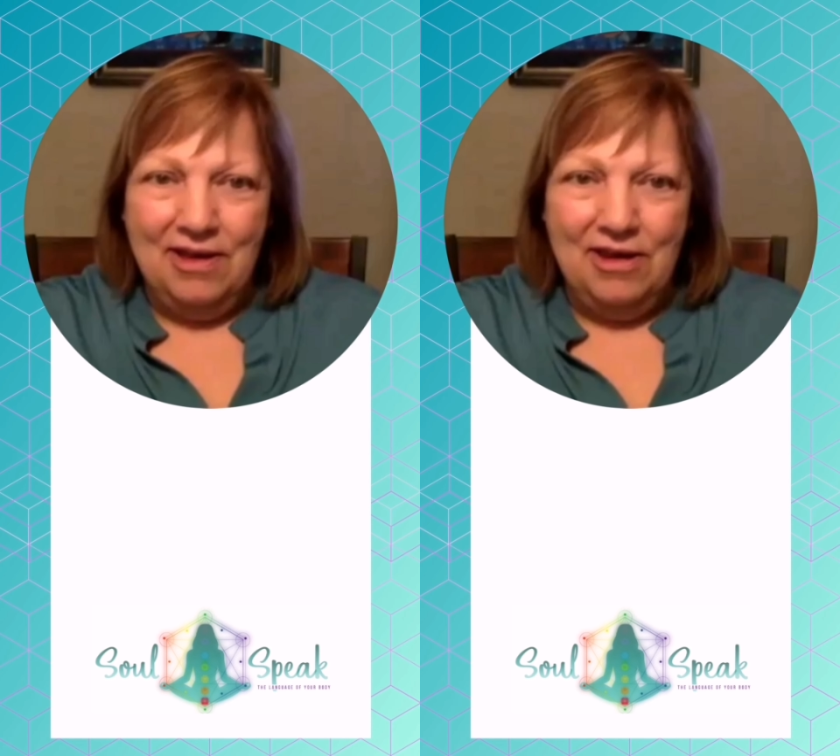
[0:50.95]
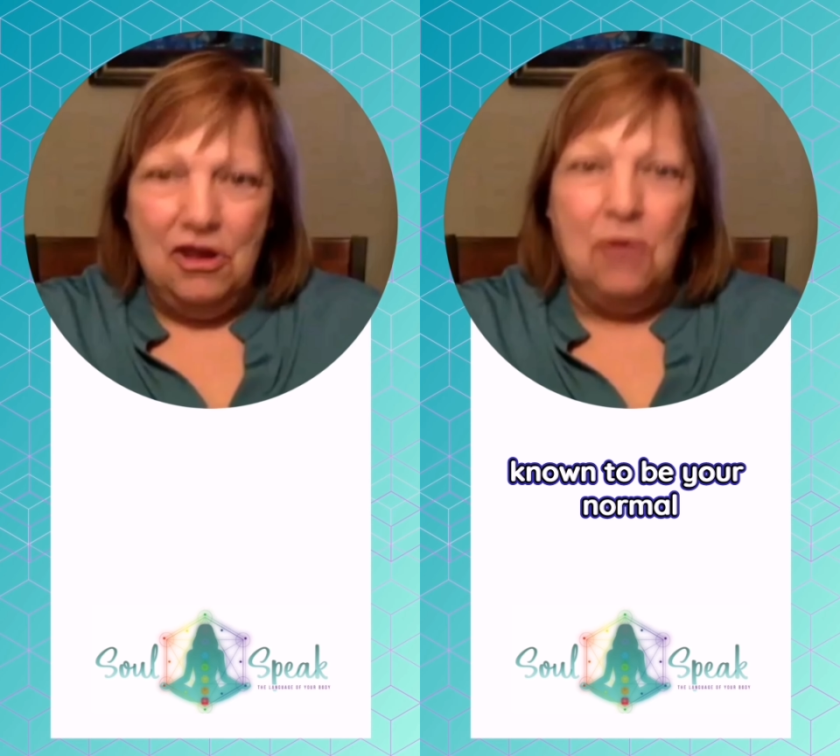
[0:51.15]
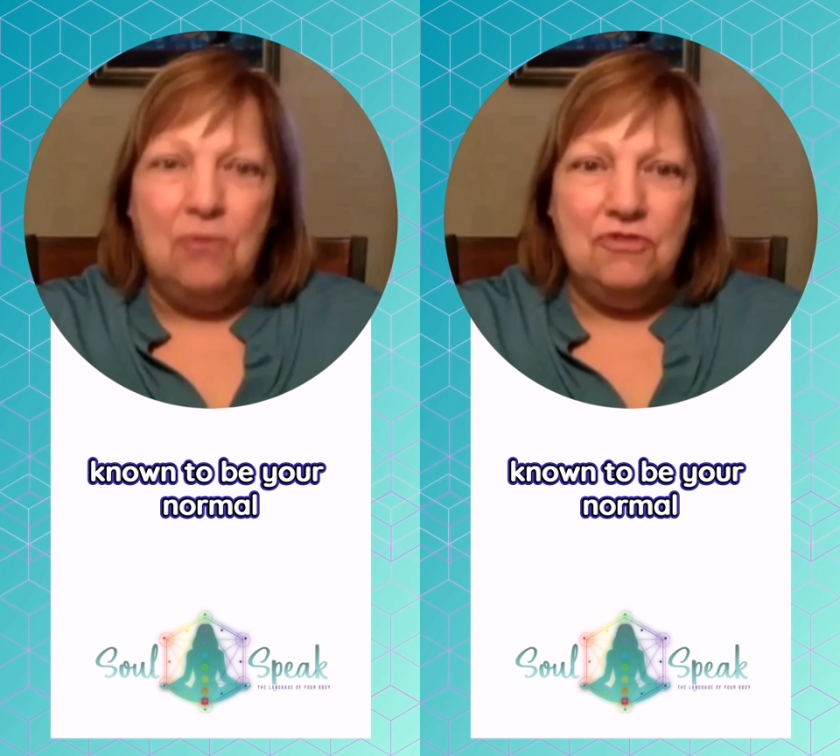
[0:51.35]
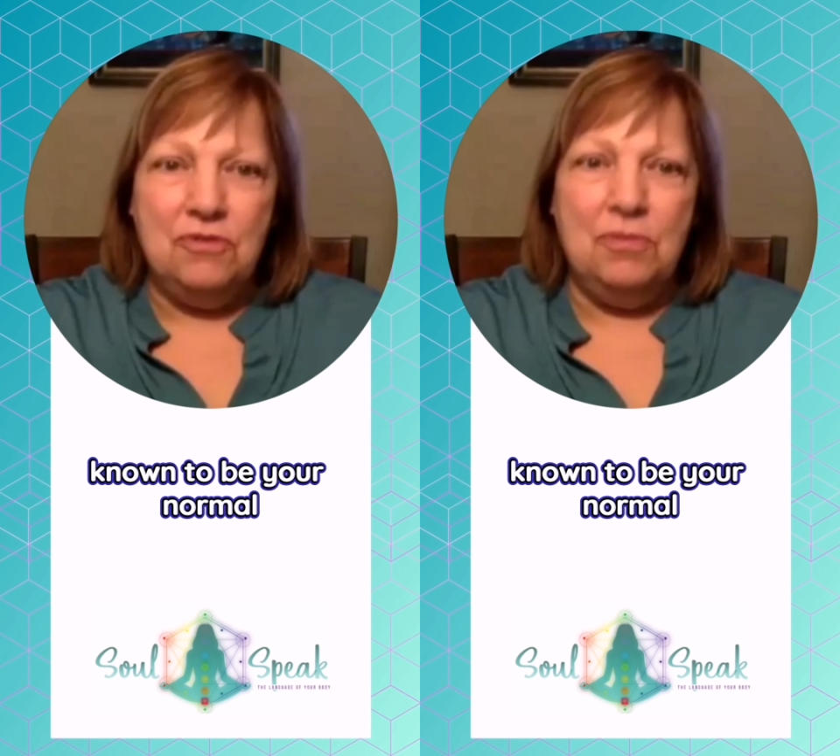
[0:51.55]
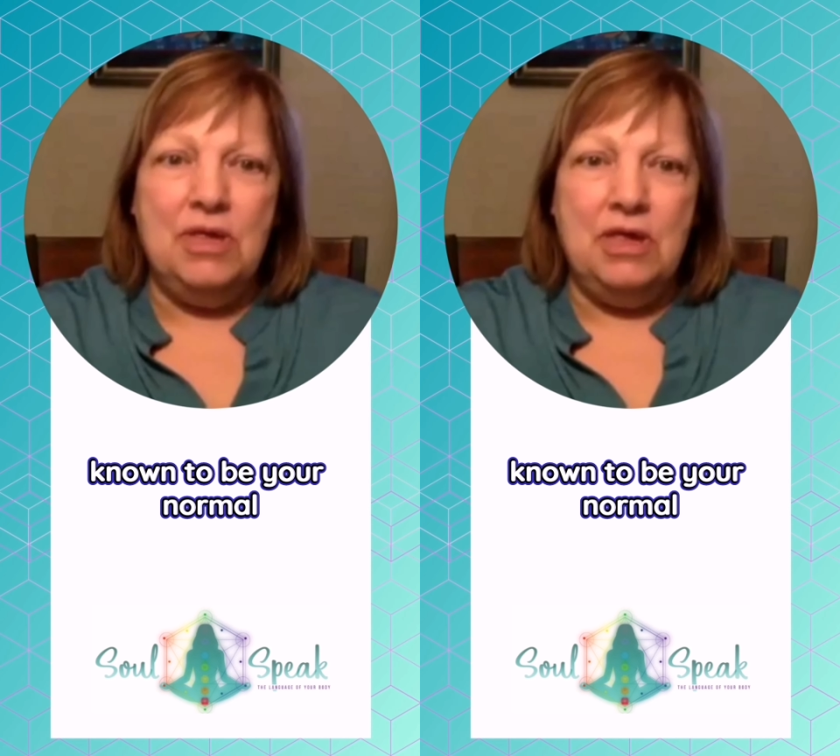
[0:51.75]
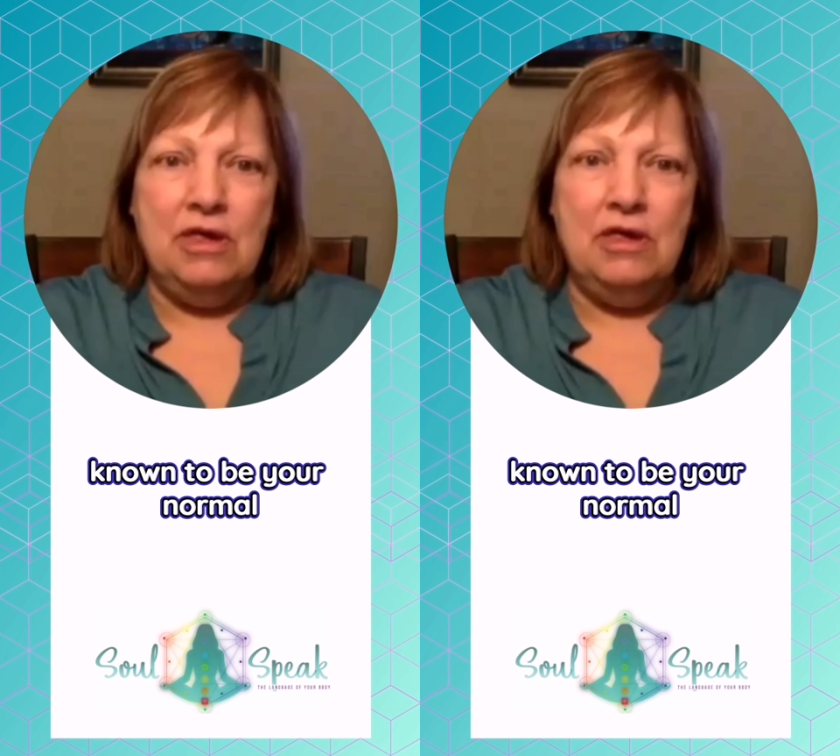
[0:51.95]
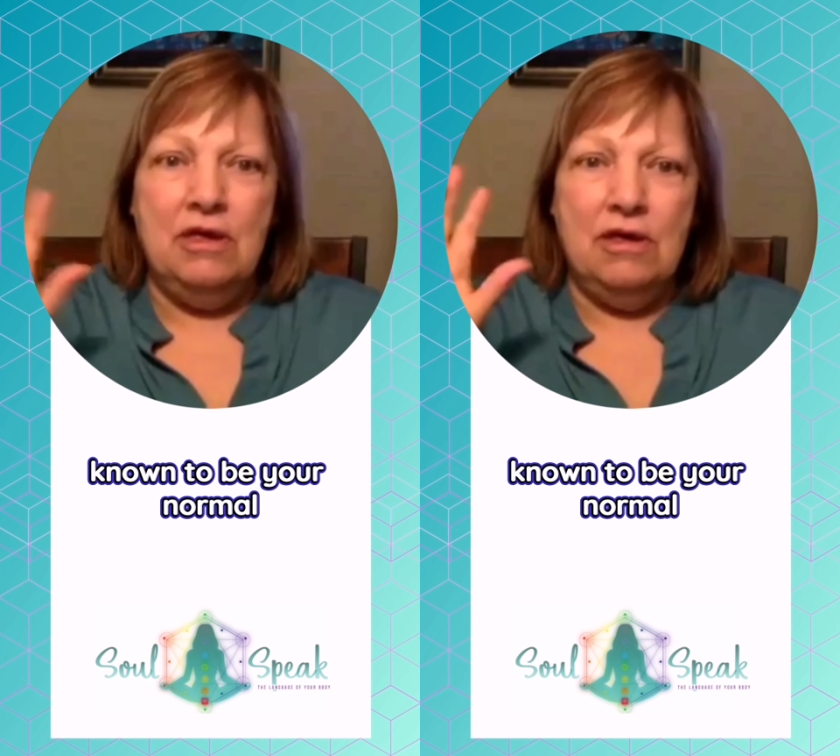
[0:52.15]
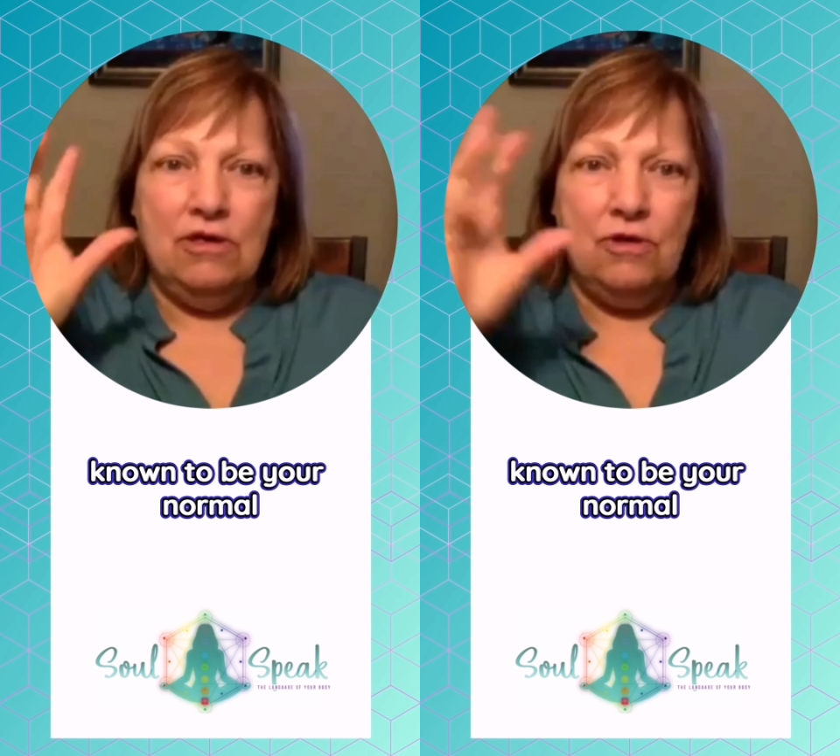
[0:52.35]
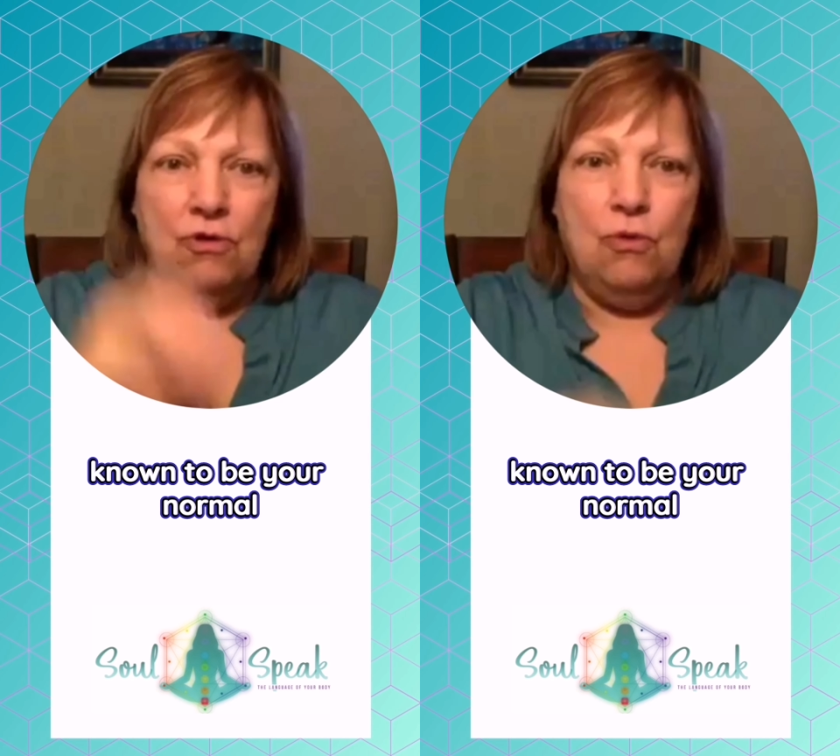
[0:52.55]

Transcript: known to be your